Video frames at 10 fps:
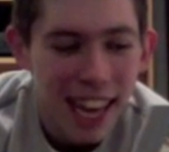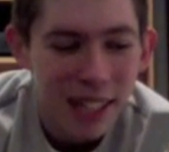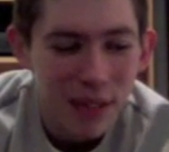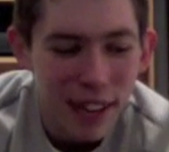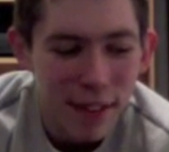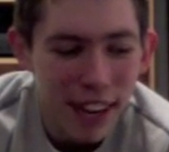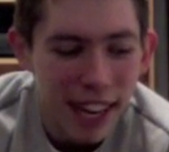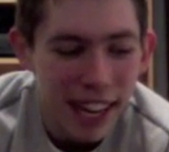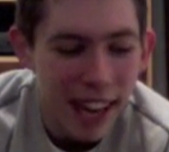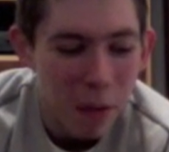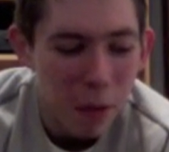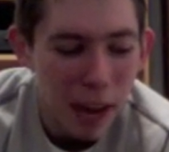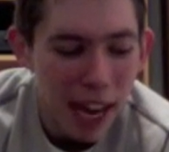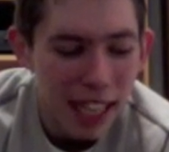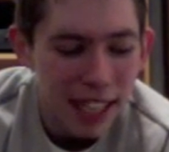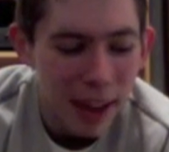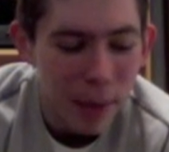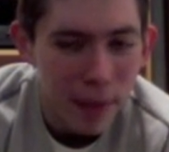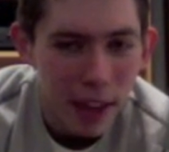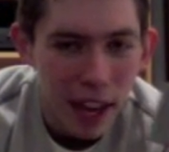Really funny. You play as
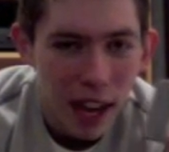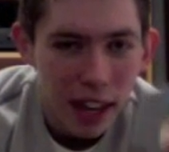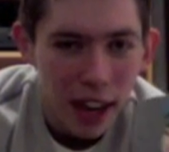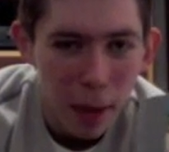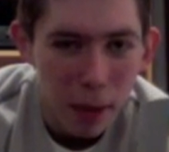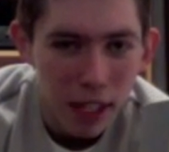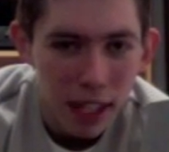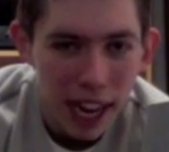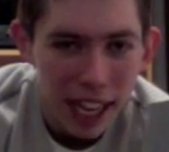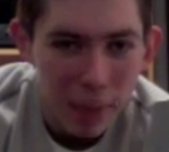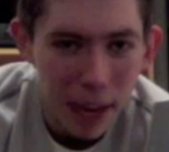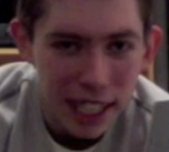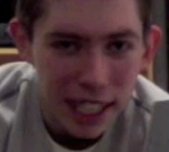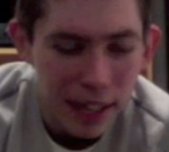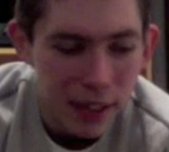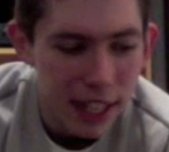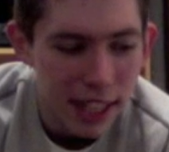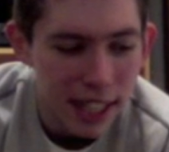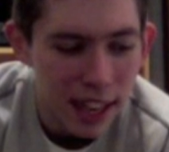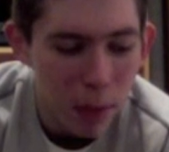Cartman, and you basically,
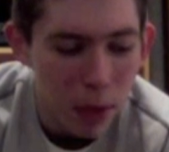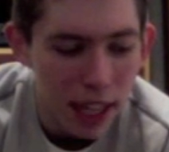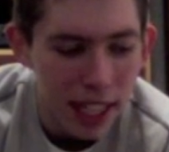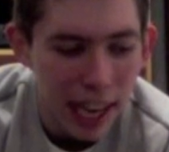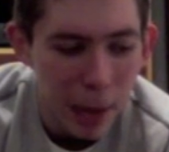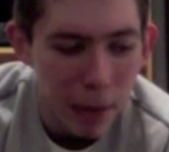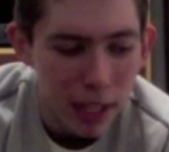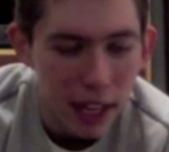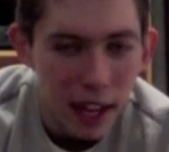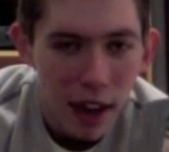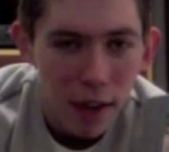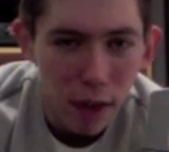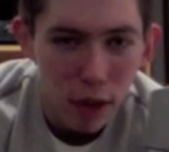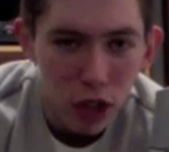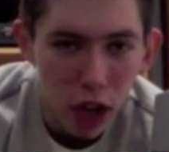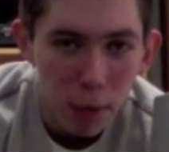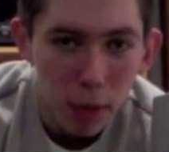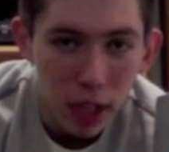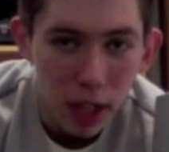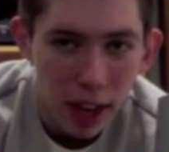this whole point of this game is to throw
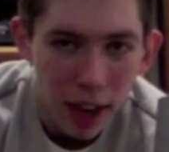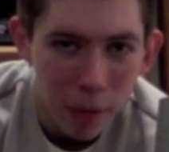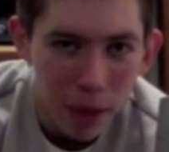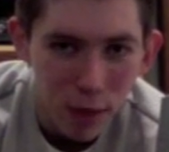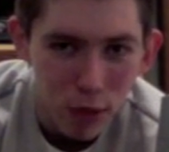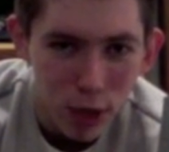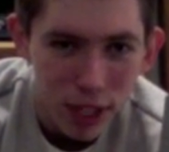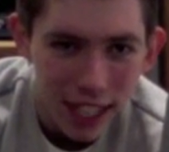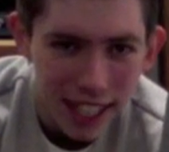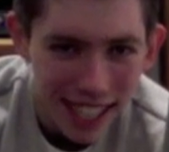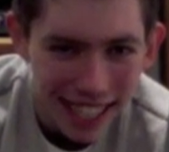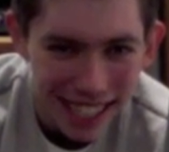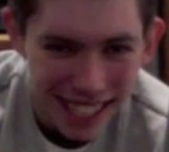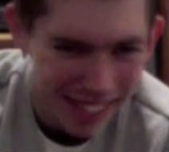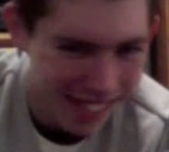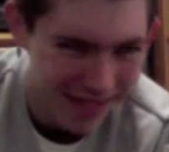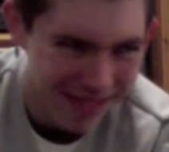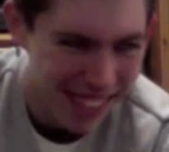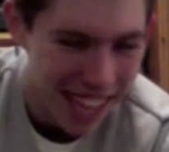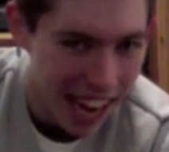snowballs at roosters.
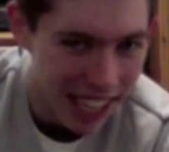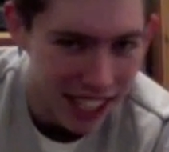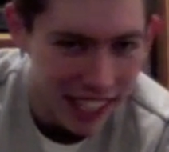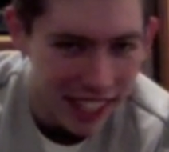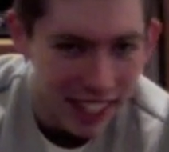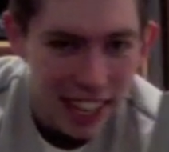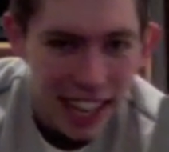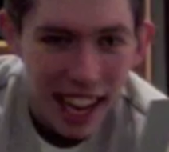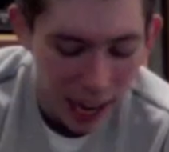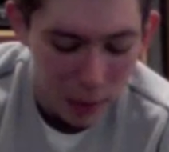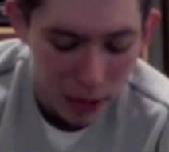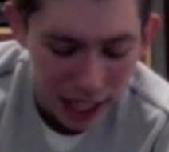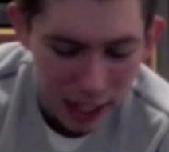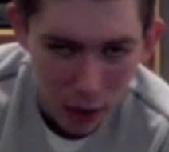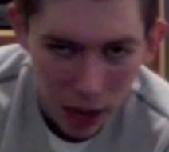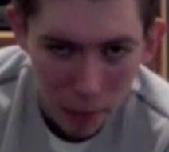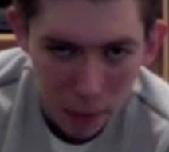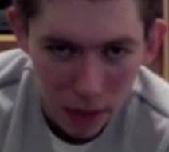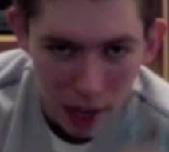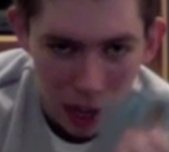as you do. It adds an
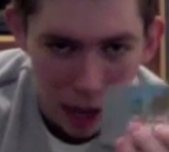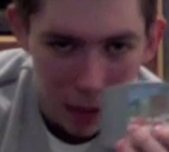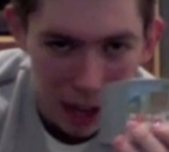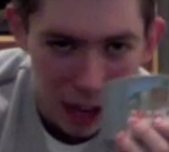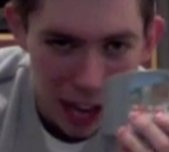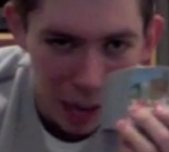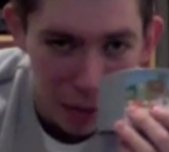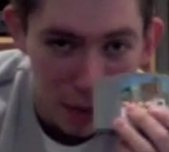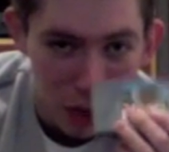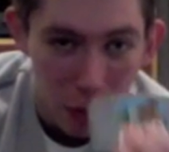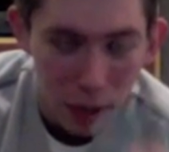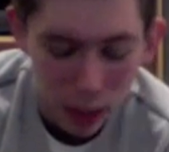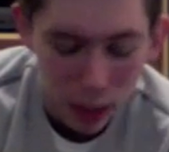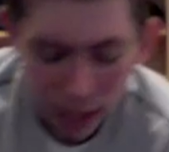element of humour to it,